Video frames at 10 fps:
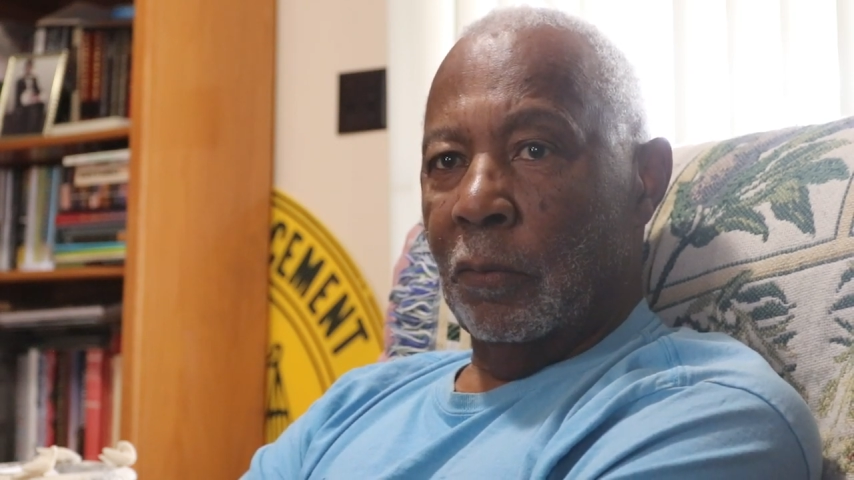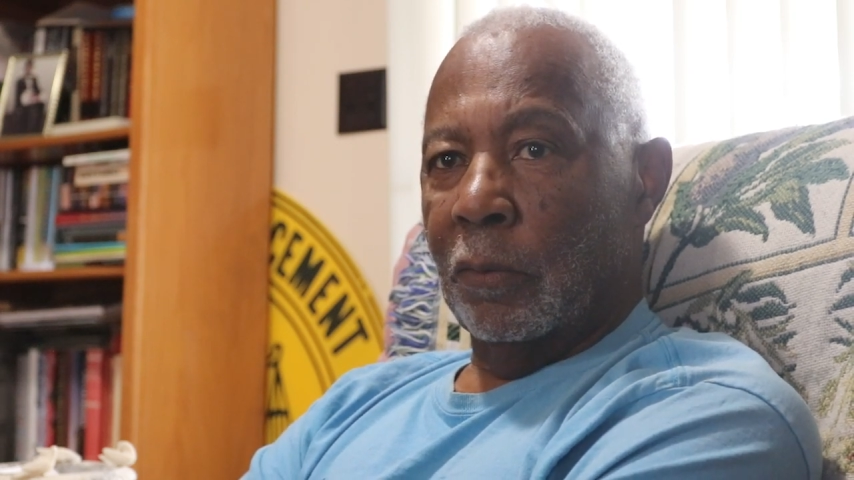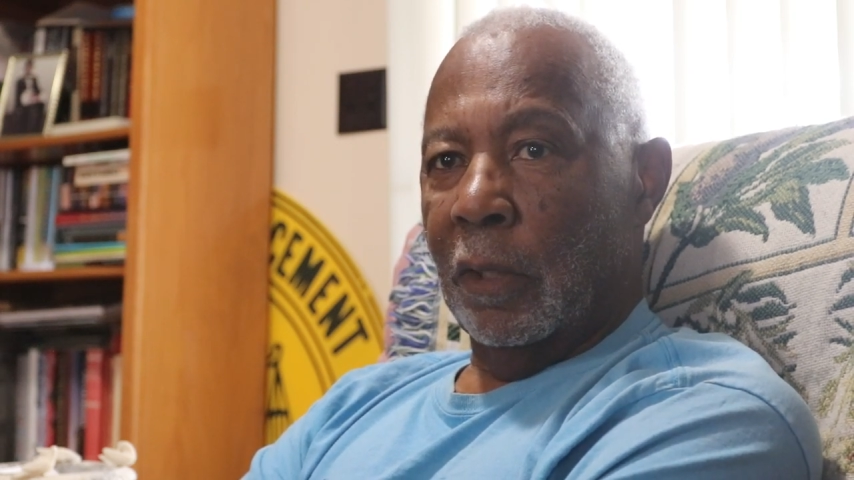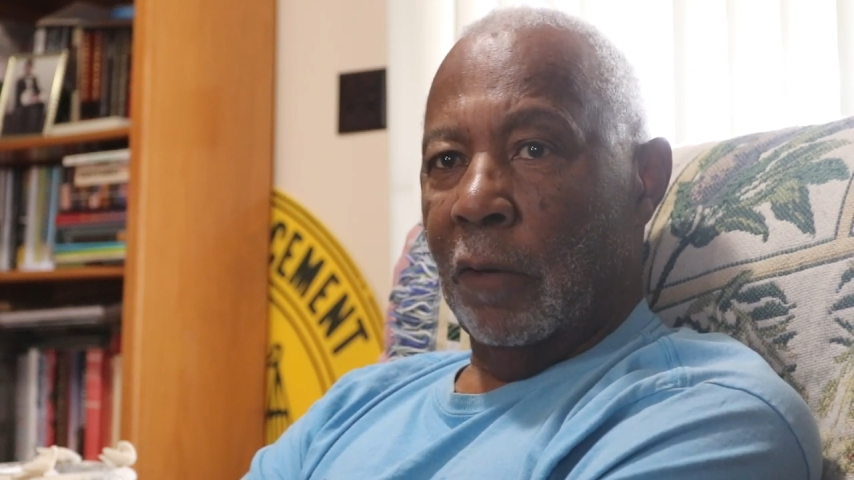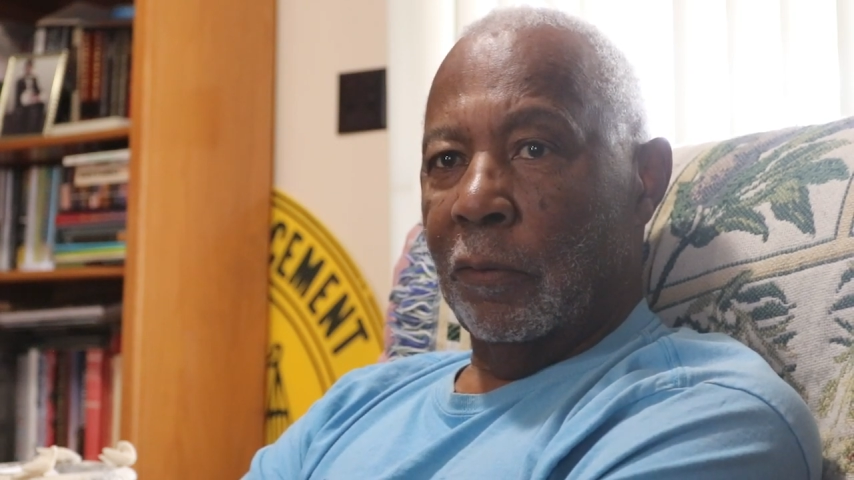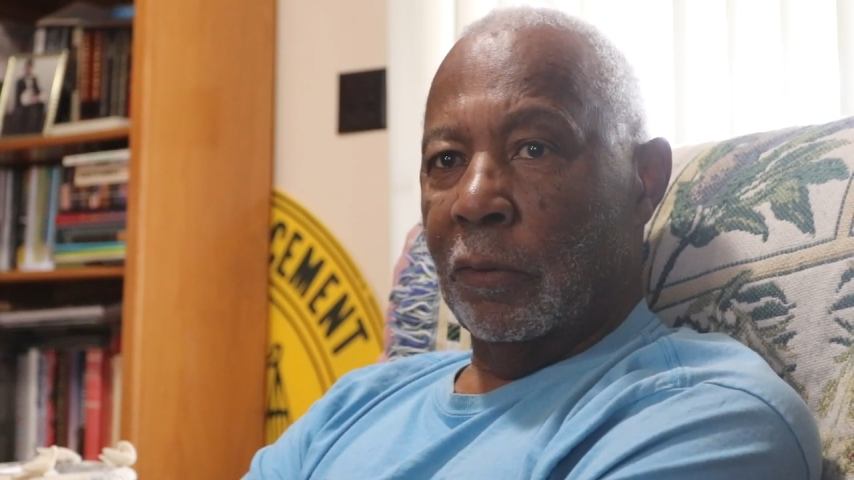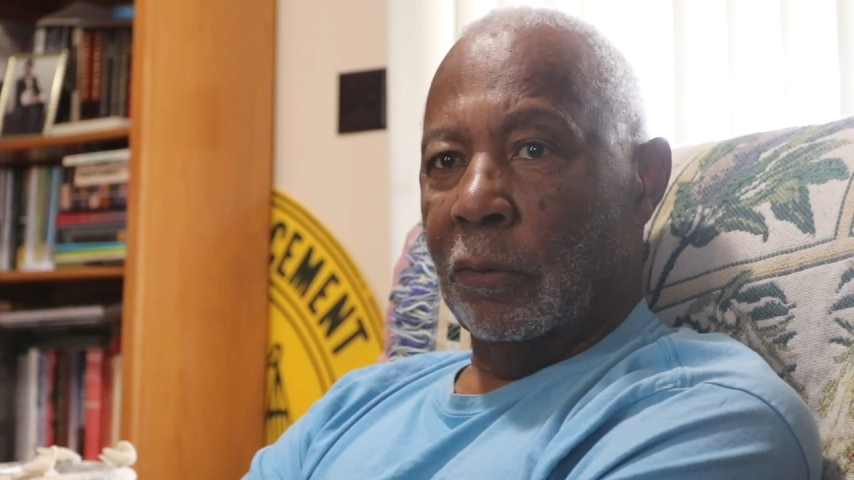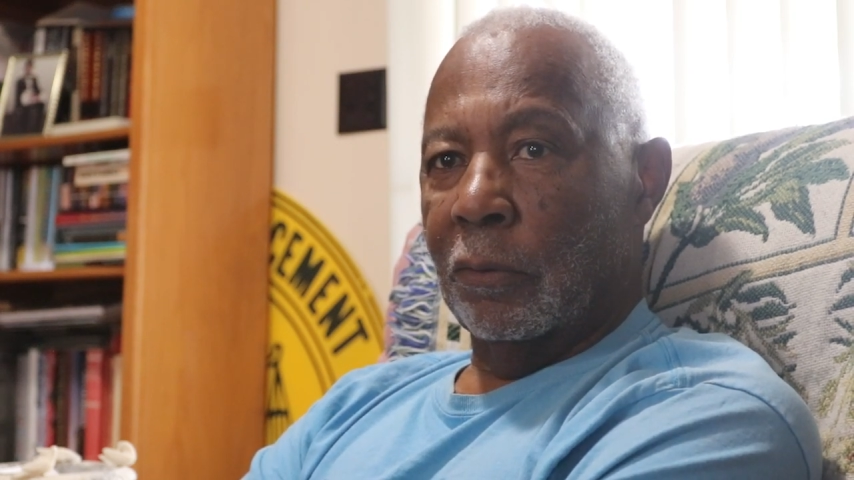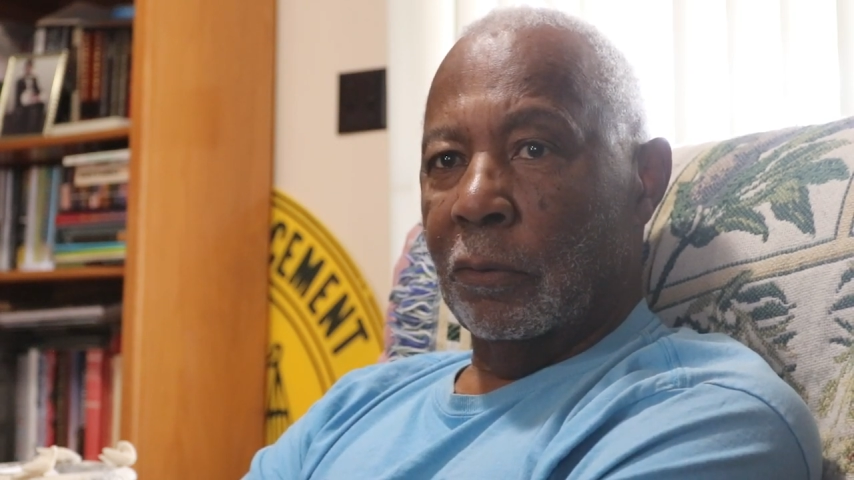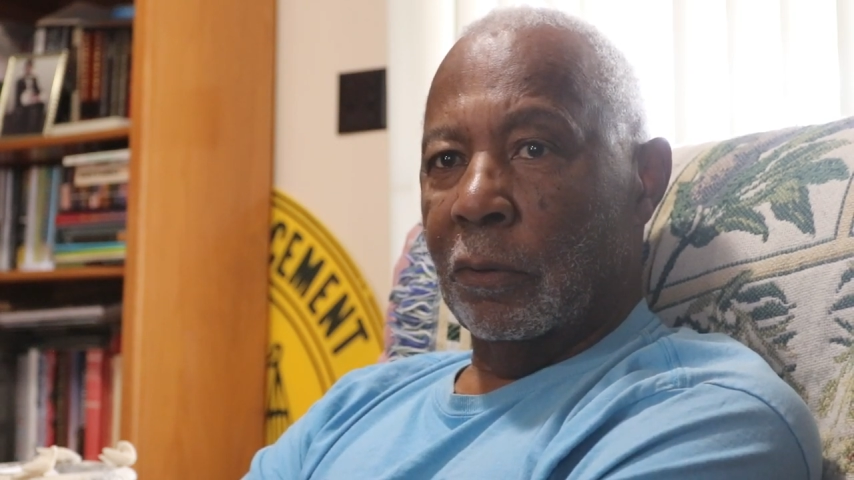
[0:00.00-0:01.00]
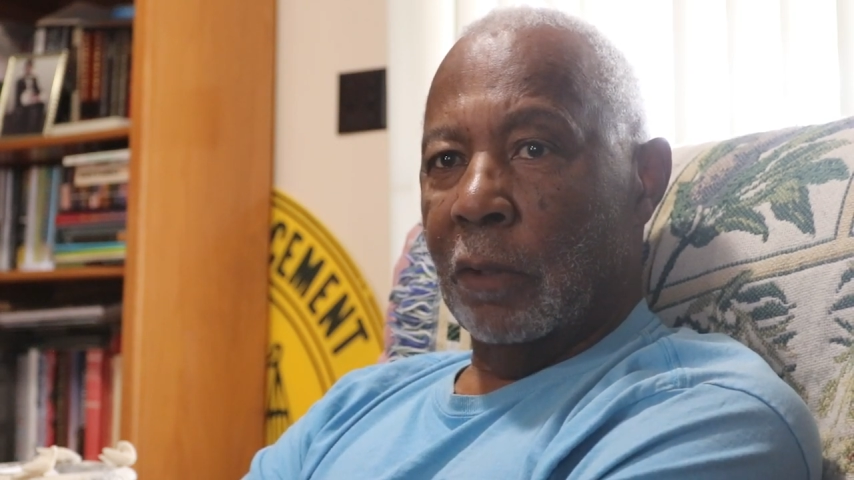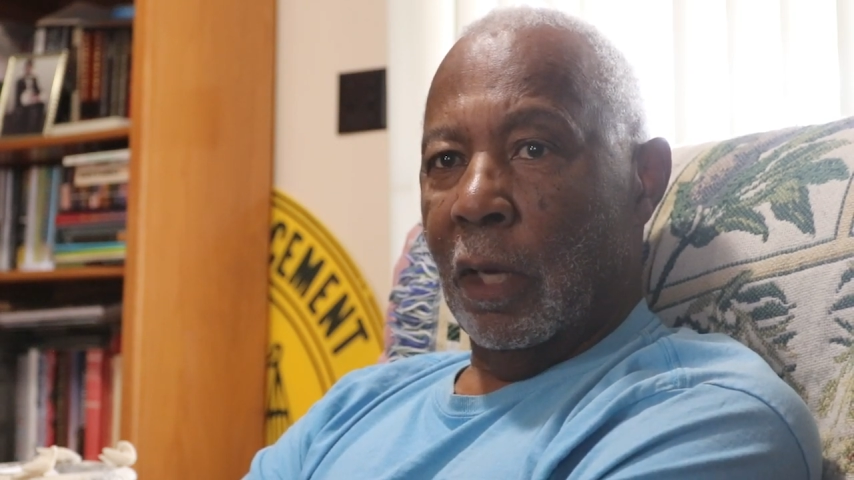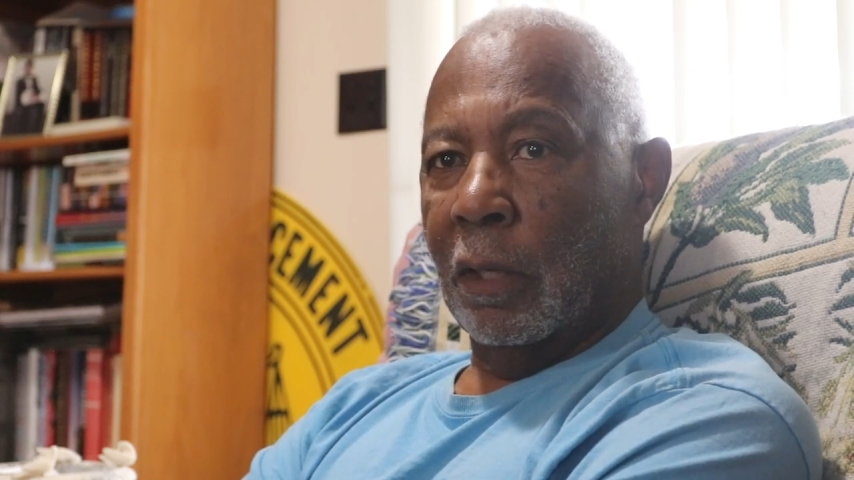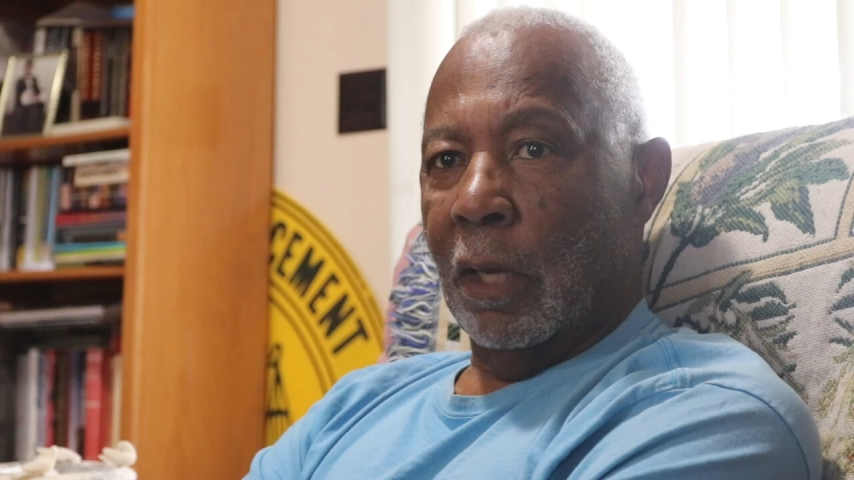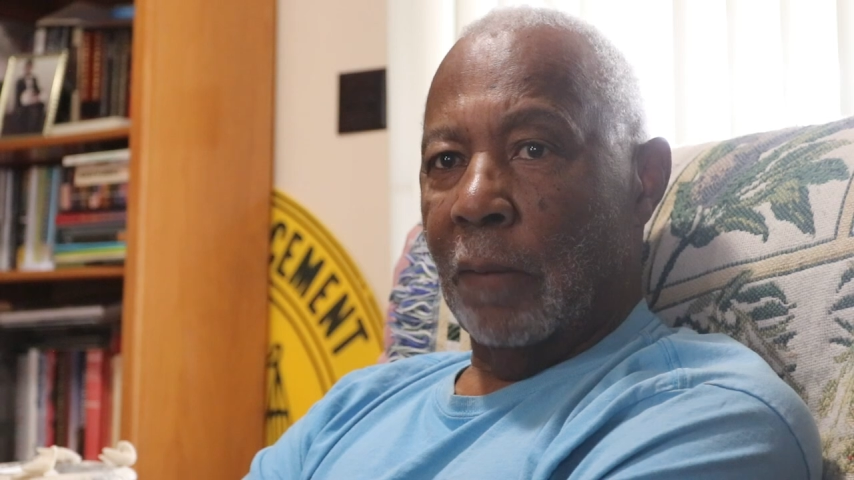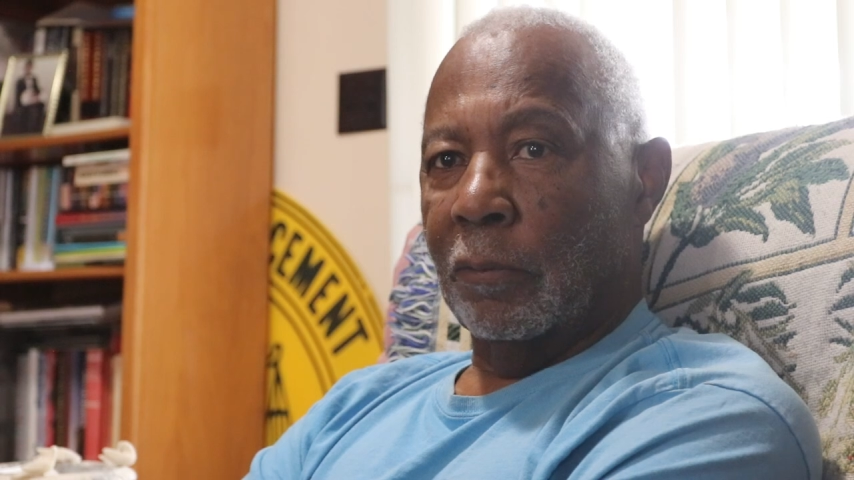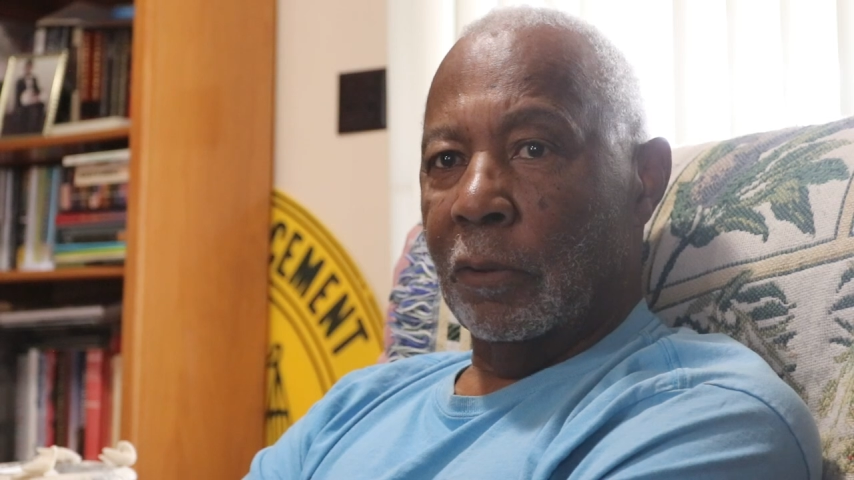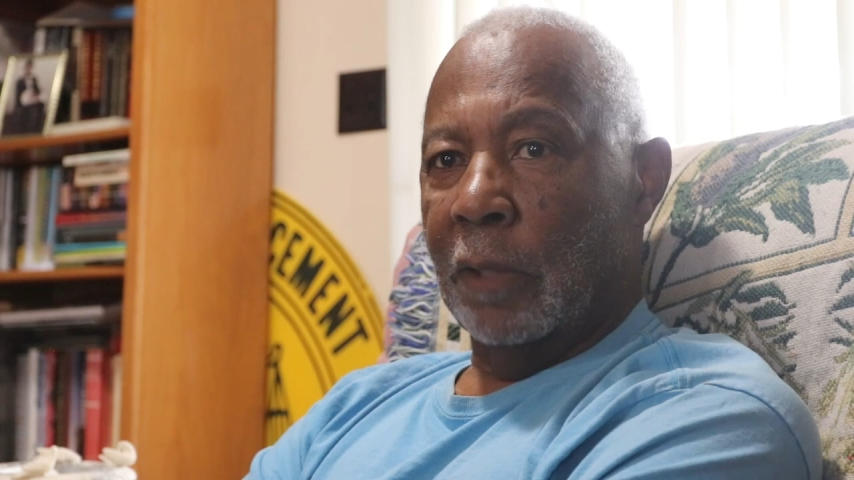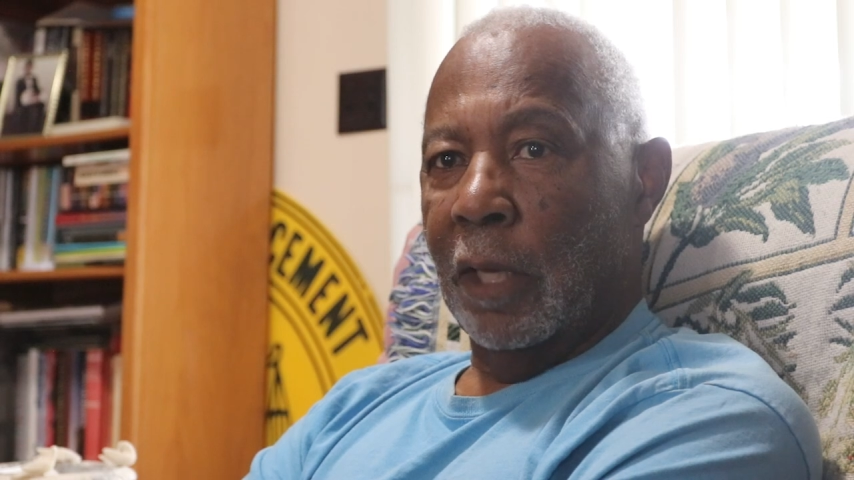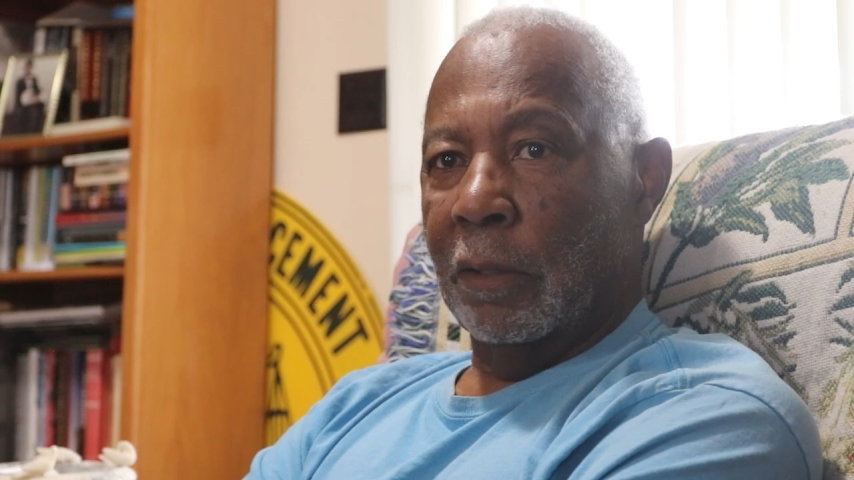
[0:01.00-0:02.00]
would have what called sock hops or
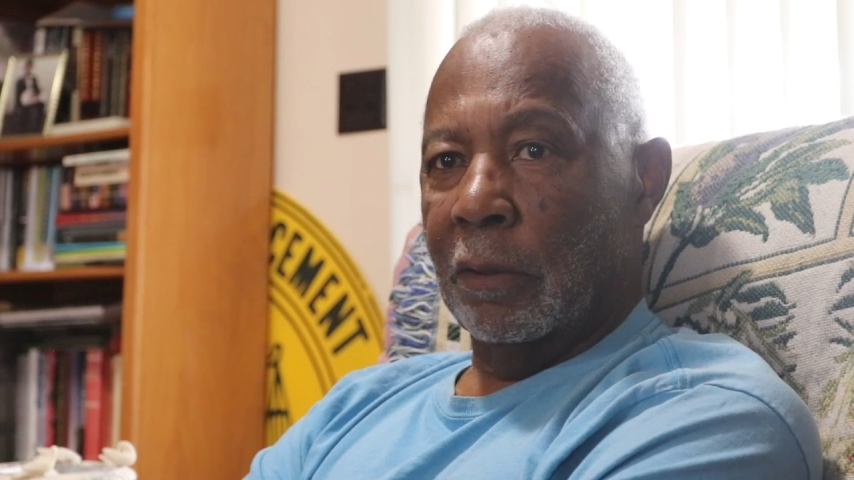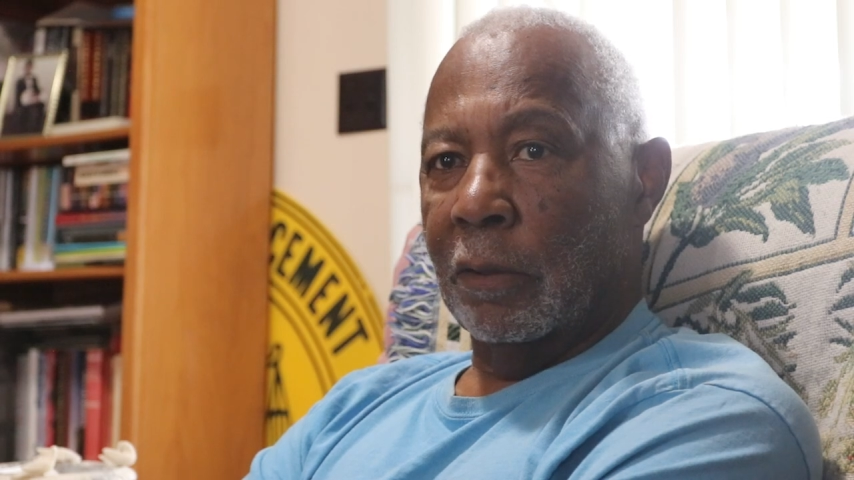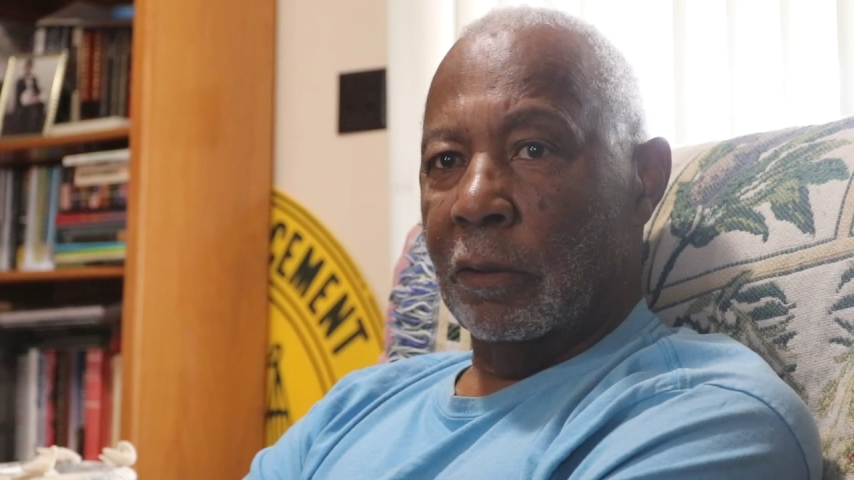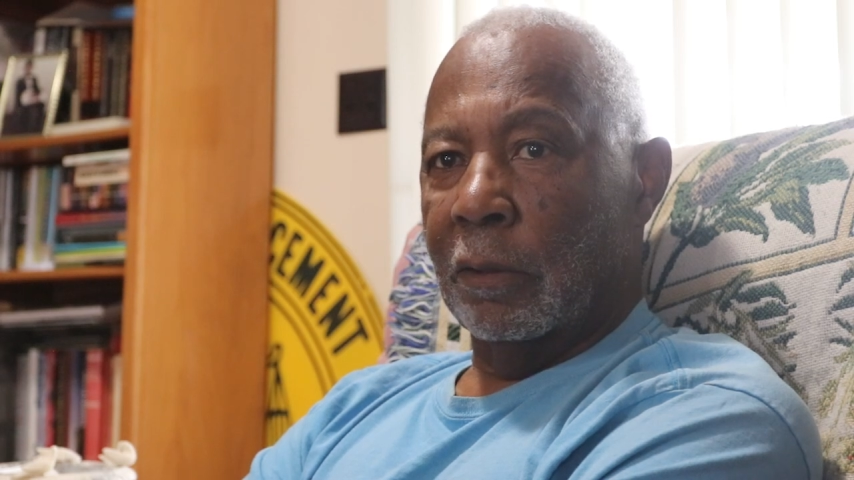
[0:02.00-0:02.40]
dances